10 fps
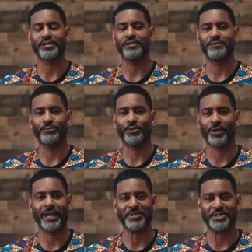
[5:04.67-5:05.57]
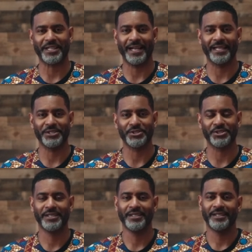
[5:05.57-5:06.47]
of Morehouse College,
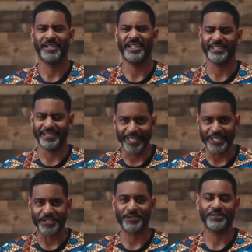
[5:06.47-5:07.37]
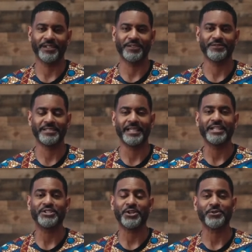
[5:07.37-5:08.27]
a native of
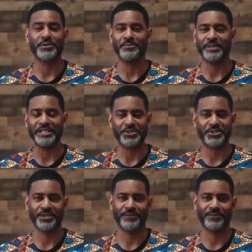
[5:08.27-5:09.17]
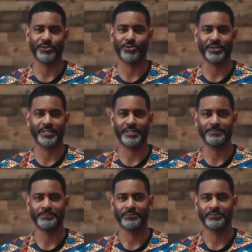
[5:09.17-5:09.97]
Daytona Beach, Florida,